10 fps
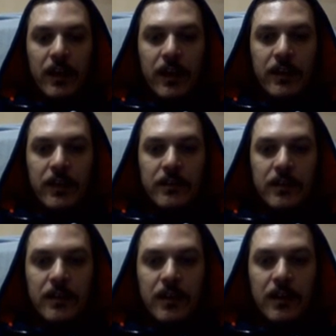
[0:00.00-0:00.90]
and
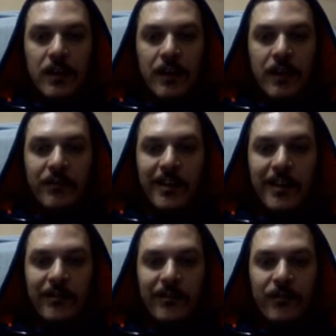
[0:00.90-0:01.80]

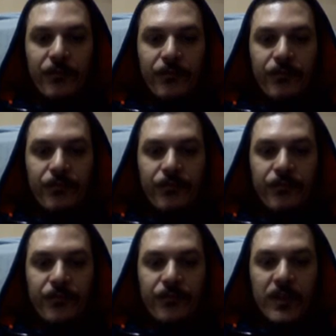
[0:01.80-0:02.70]
f5.
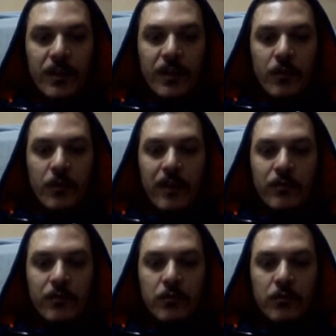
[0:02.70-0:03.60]
We have
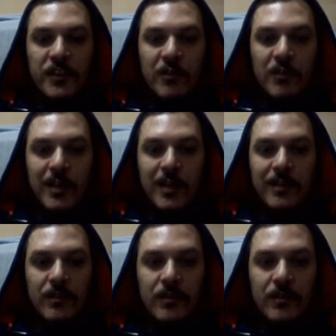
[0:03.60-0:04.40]
rook to c1,